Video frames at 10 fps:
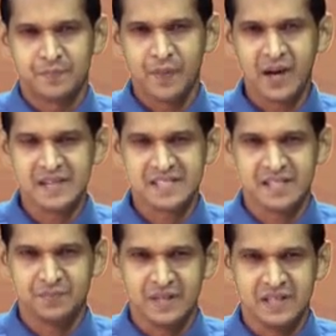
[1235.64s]

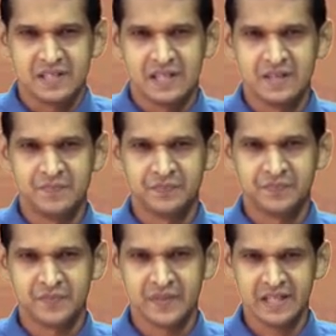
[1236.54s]
participate
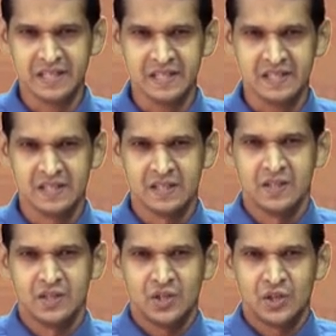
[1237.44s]
in
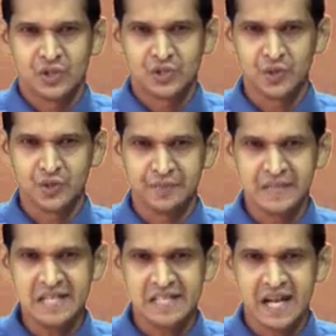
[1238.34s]
should
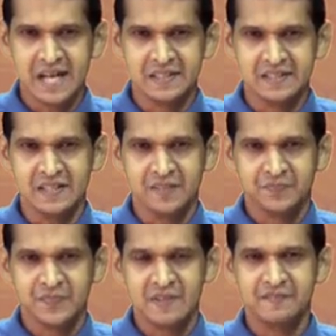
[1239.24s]
meet at the
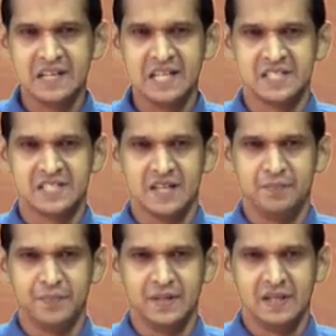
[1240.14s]
village
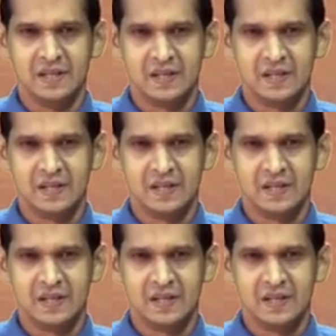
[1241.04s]
temple.